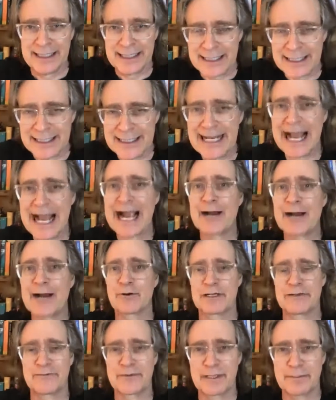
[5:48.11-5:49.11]
The
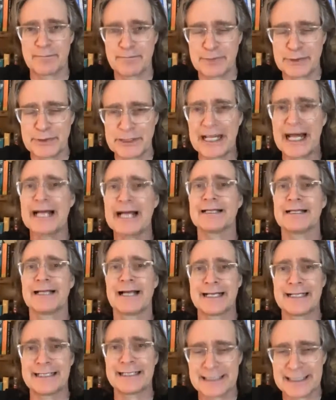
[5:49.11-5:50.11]
narrative, the plot
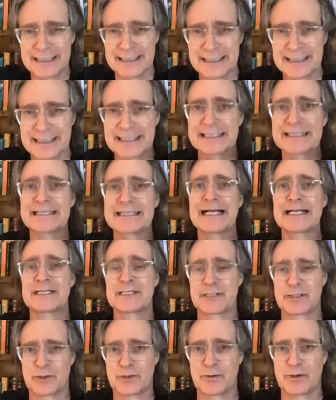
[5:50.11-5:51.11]
line is a success
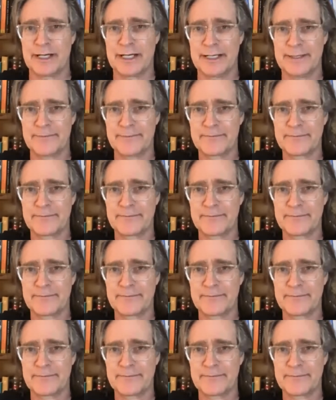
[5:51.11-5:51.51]
story.